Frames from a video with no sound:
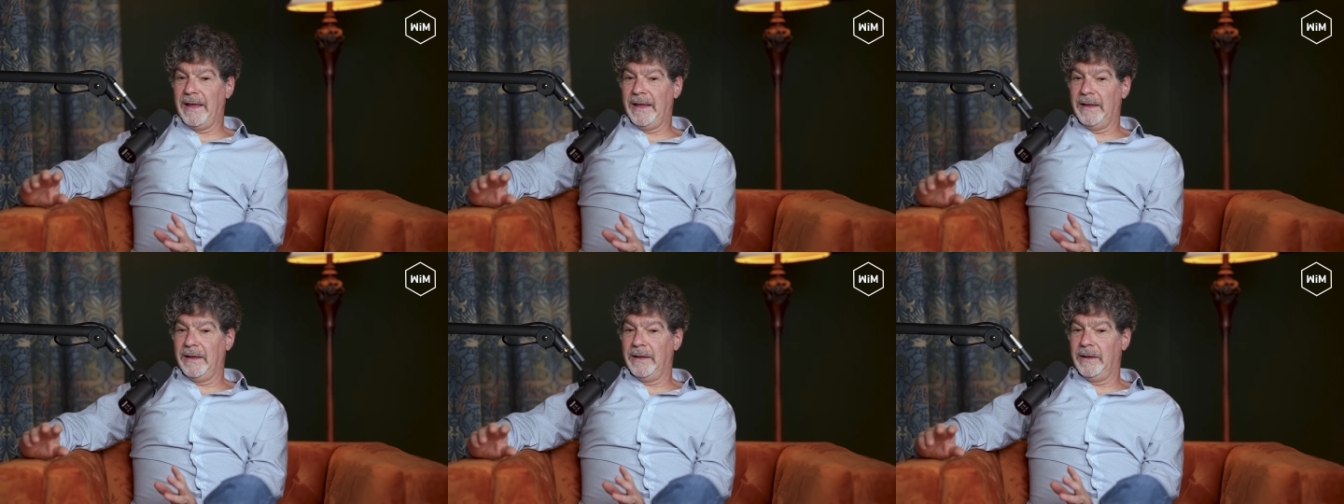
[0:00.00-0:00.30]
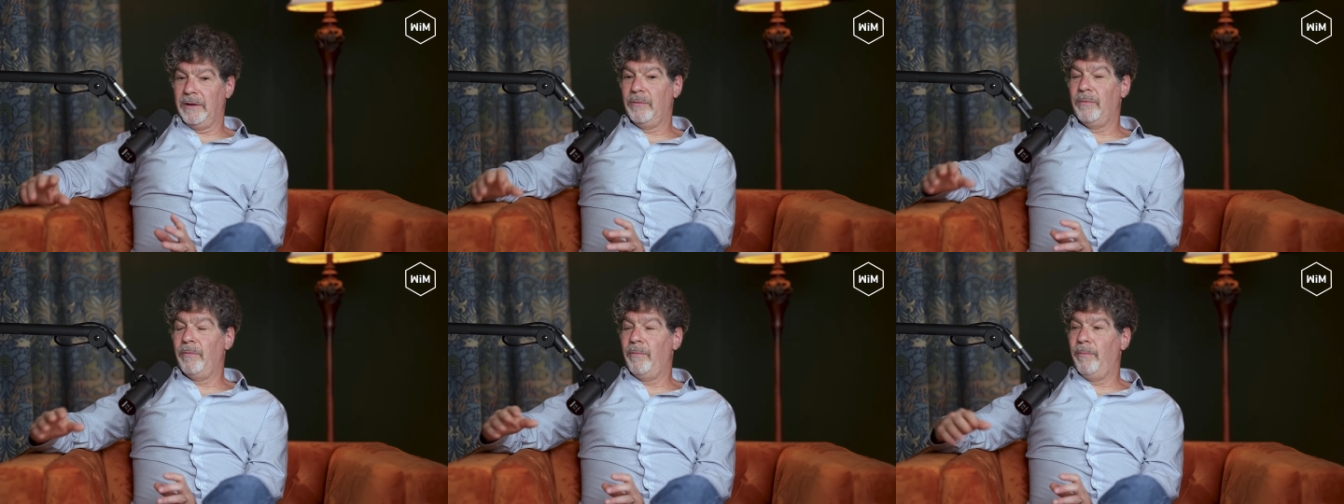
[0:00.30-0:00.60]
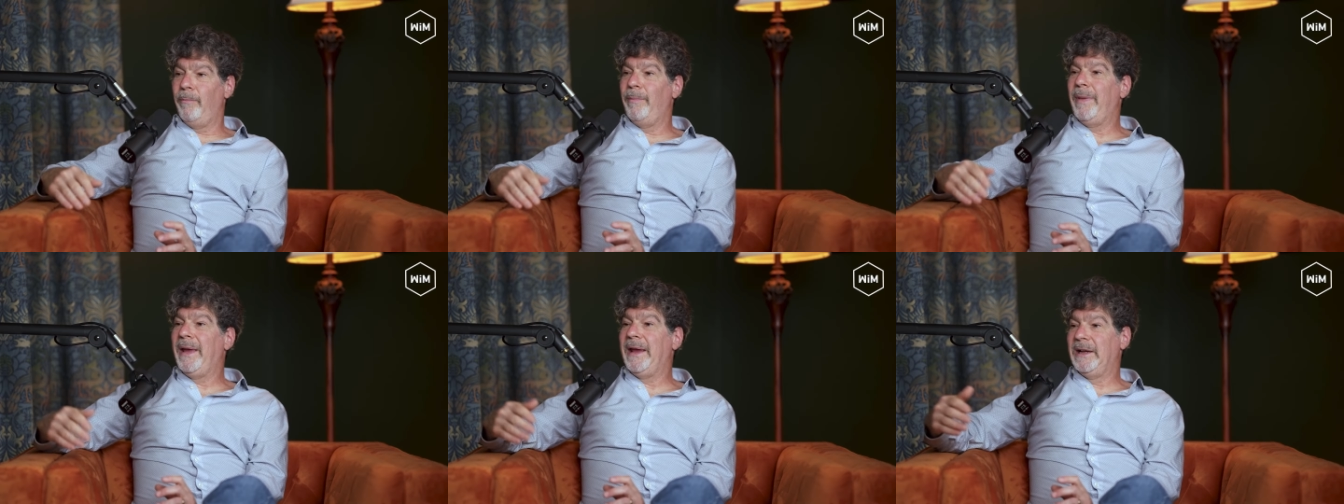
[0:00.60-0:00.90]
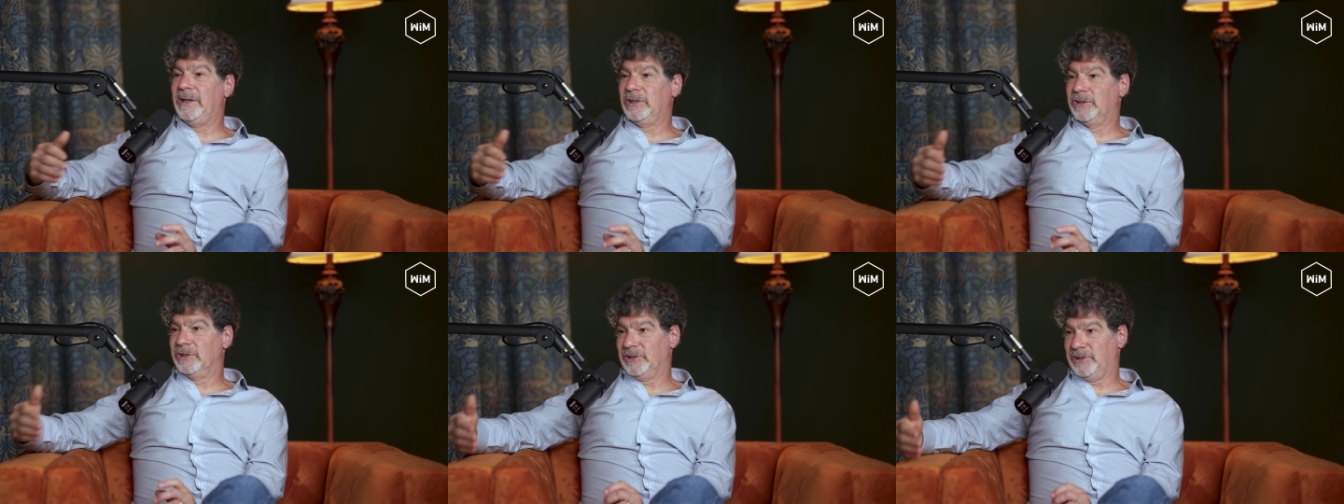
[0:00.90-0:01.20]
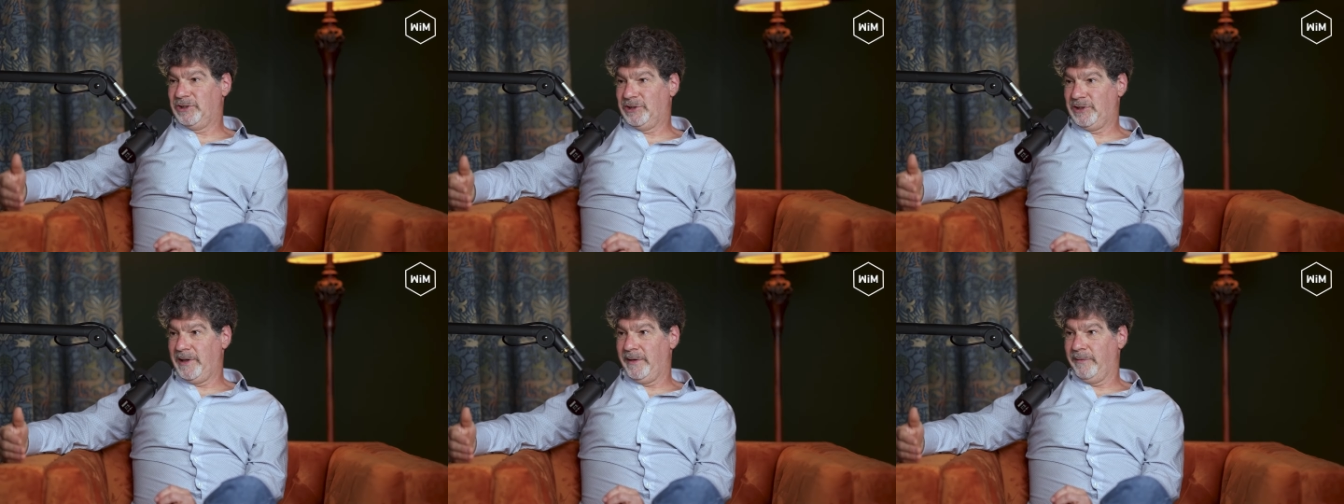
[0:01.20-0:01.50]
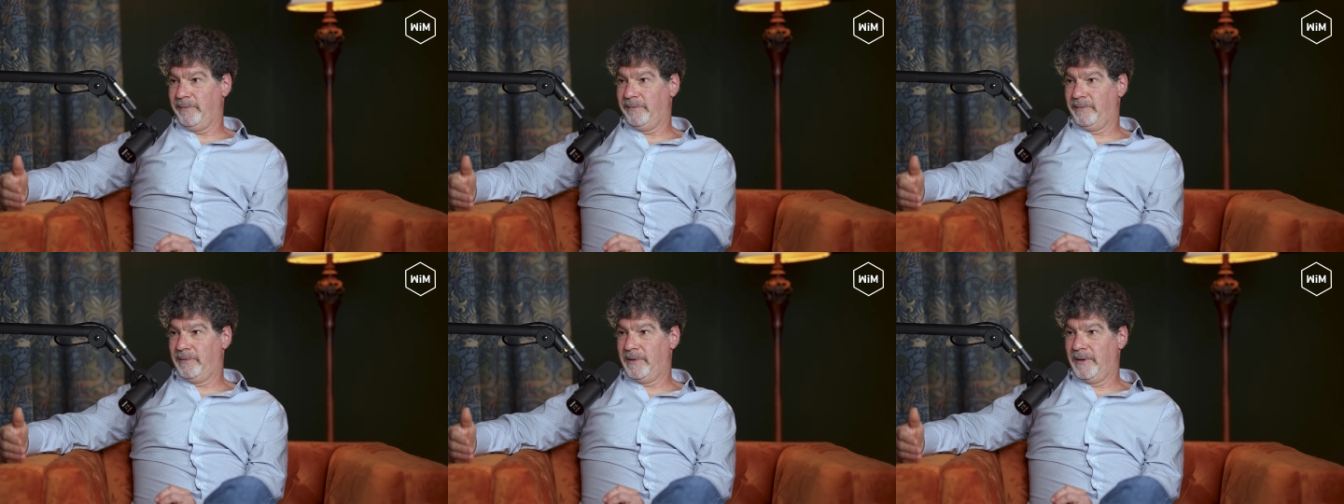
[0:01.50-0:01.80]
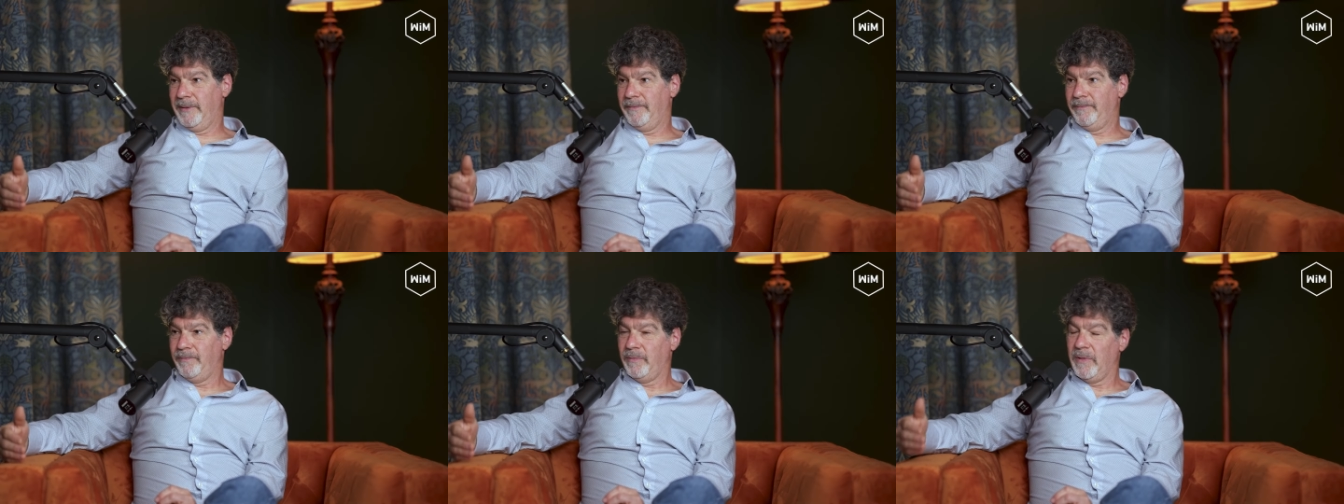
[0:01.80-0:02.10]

a major shift